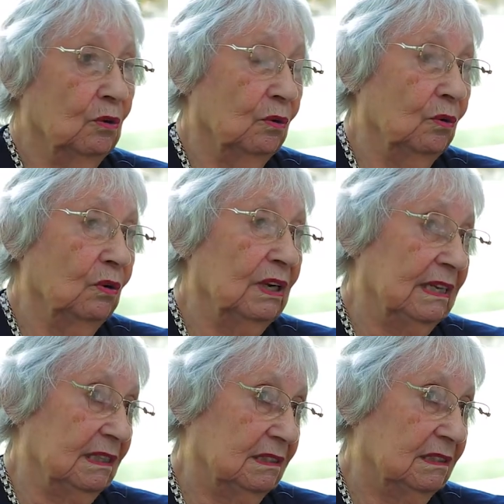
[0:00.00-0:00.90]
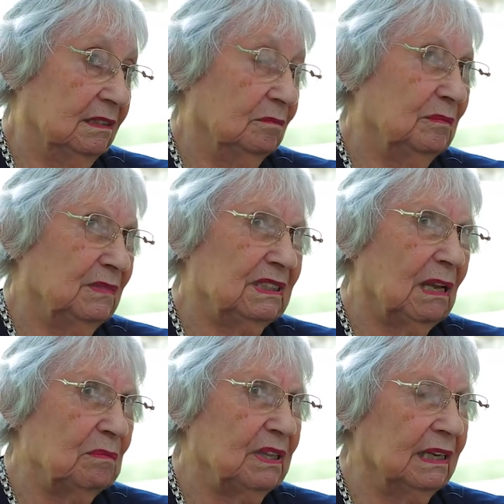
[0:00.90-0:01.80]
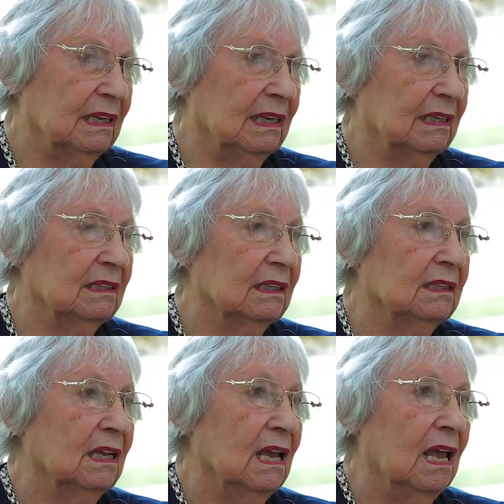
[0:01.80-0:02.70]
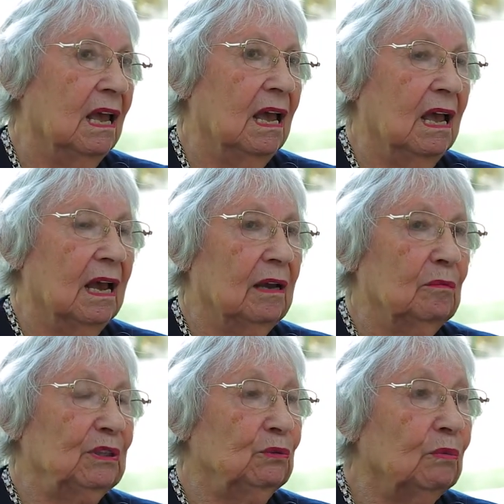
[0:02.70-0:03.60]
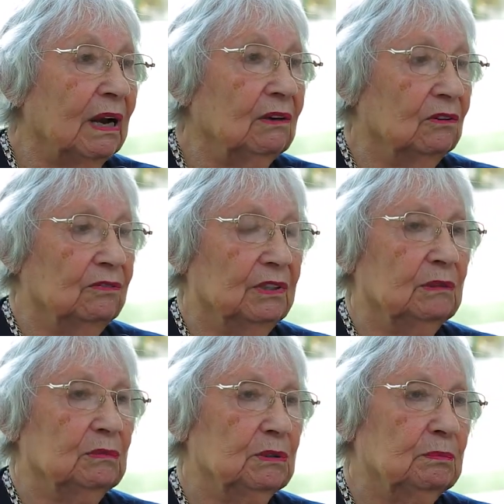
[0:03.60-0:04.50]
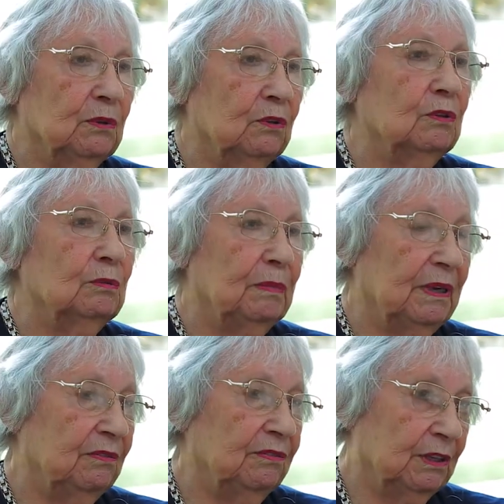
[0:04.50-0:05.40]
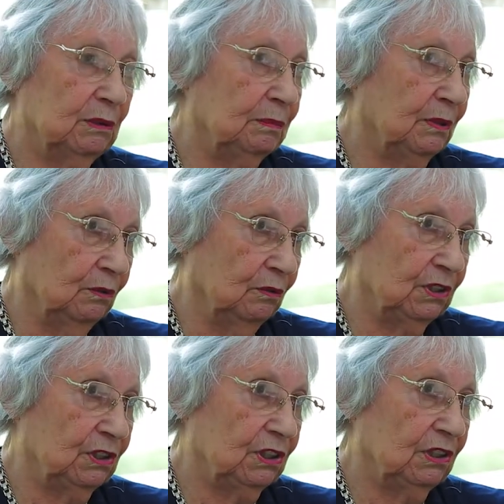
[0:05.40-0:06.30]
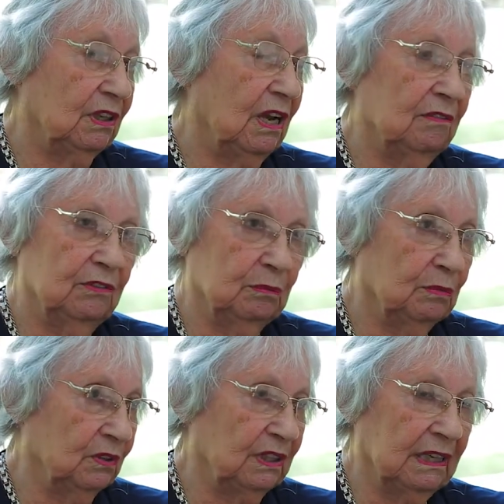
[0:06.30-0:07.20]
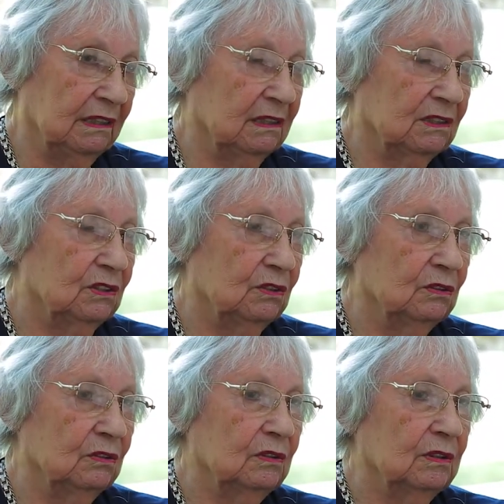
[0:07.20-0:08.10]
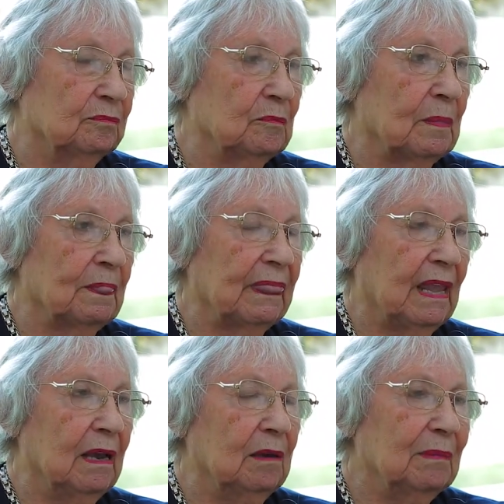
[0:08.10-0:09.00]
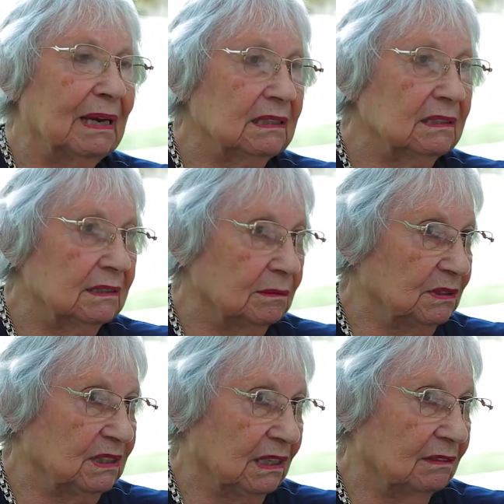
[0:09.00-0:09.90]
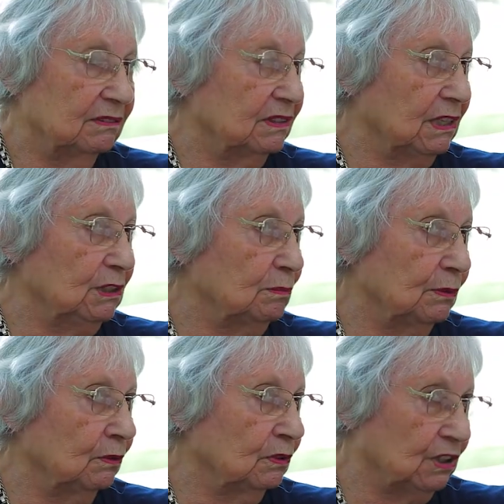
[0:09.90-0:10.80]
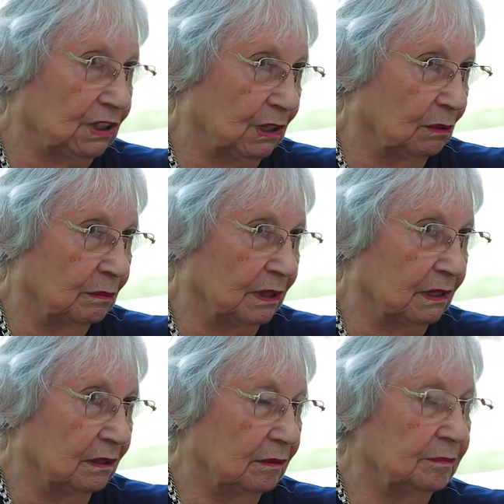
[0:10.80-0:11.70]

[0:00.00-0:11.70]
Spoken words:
or less, something like that. But one of them spoke perfect Polish, everybody understood. Amongst themselves, they spoke German.